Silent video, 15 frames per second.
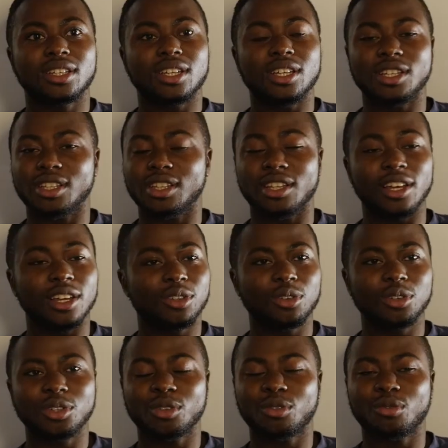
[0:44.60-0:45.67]
There's no
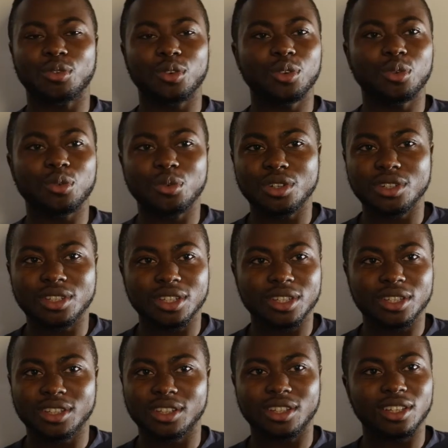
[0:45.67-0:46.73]
need for you to waste
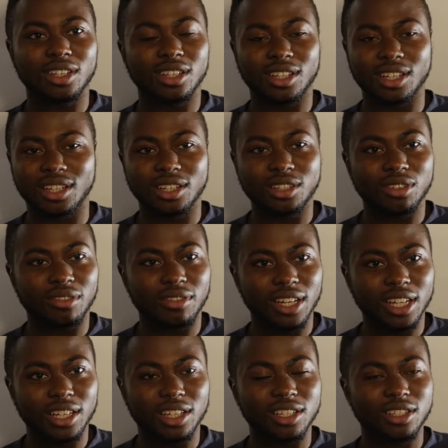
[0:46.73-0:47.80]
the, the least of
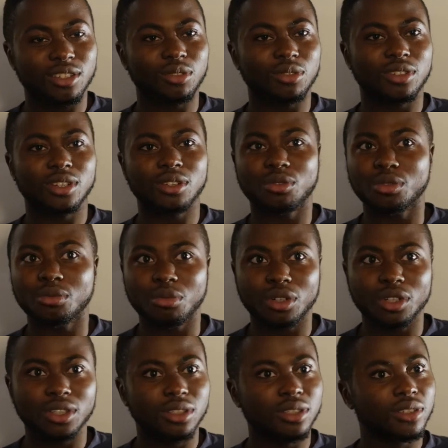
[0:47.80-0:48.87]
your energy to say good
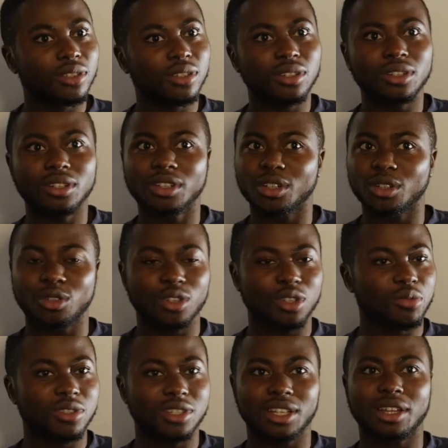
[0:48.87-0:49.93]
morning. Uh, you
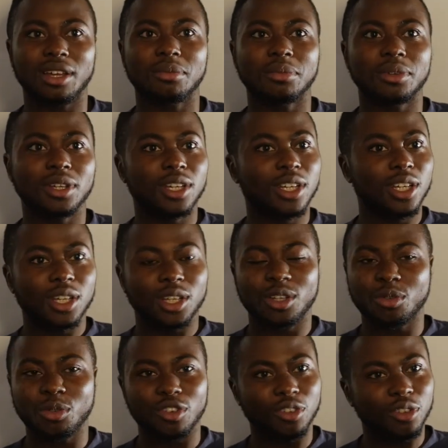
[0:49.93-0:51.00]
just waste your time.
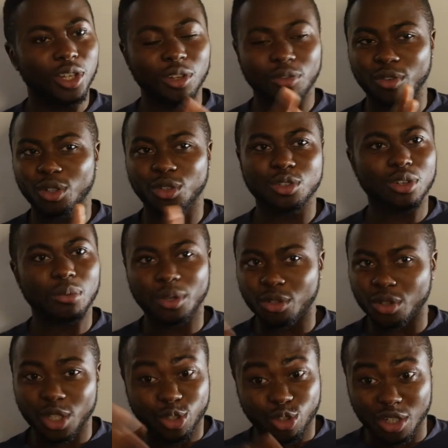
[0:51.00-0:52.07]
You don't know, if you don't know
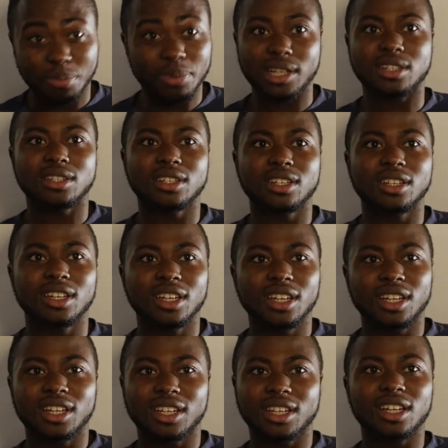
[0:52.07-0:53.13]
somebody, just pass.
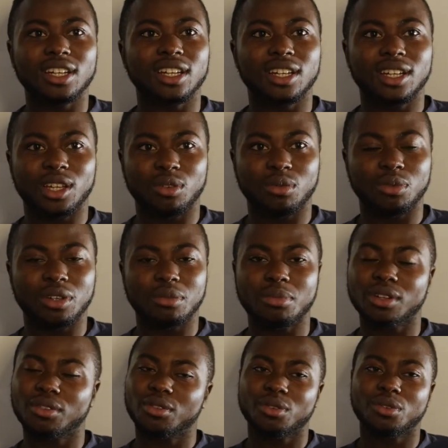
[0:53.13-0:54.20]
Yeah, yeah, it will be the
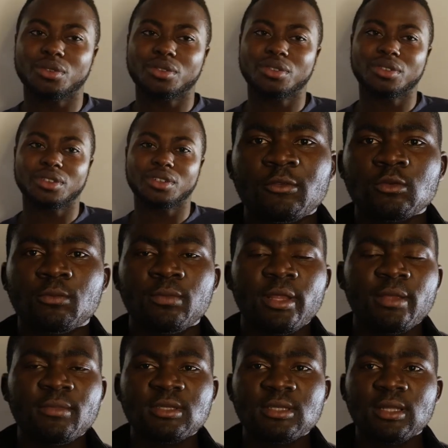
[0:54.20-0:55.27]
best for you. I have to
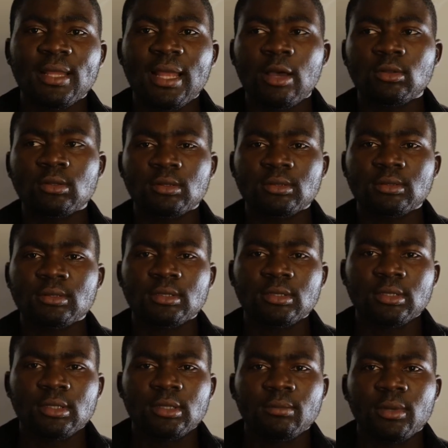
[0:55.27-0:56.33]
play music loud,
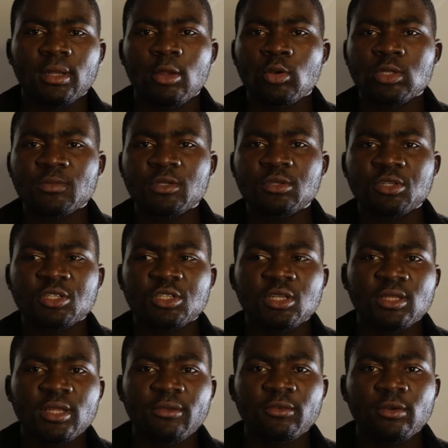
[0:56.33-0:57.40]
but I was being
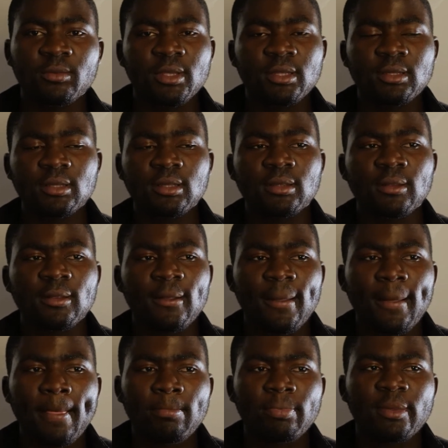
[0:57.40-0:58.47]
restricted from it.
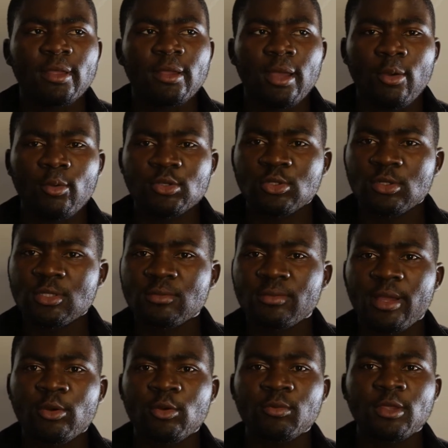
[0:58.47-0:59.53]
I was just in
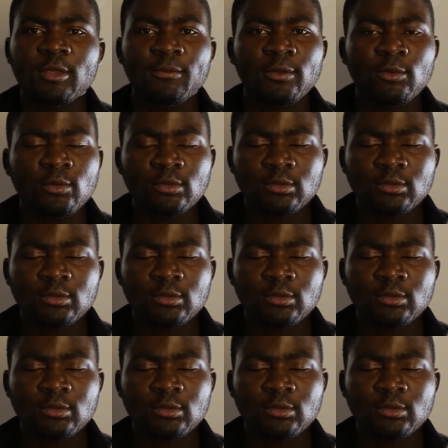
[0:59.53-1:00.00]
my room keeping